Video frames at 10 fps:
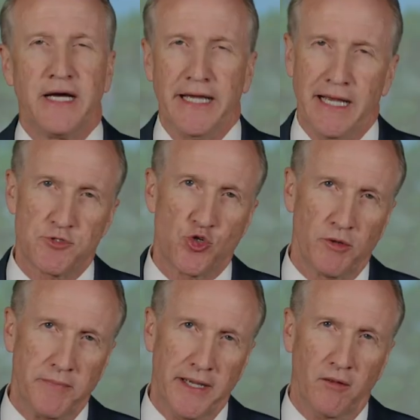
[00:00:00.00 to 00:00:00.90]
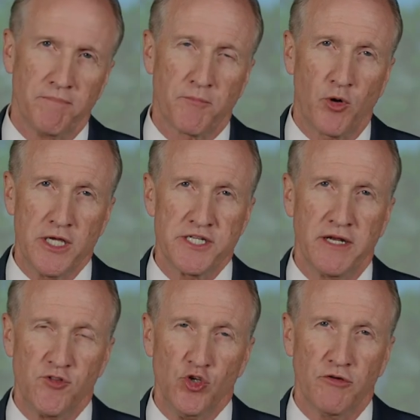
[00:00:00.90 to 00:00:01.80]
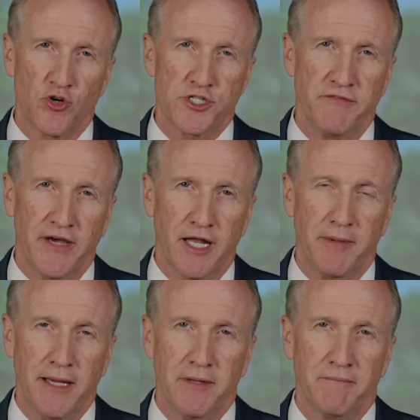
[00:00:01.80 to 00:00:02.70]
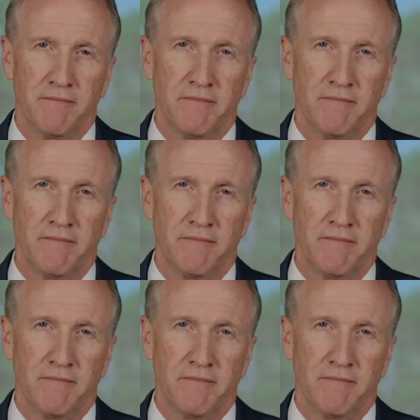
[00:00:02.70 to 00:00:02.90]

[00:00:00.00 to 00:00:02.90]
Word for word: Hi, I'm Stuart Bell, President of University of Alabama.